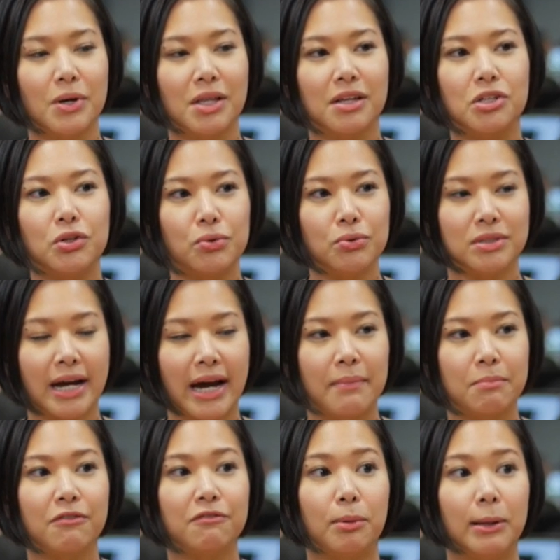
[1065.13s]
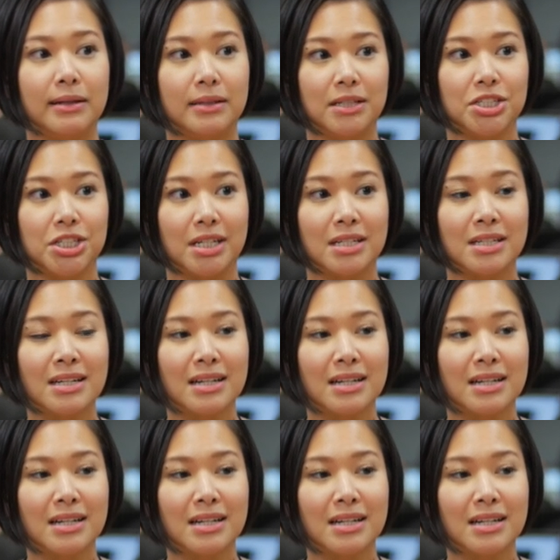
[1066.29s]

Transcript: a new type of politician.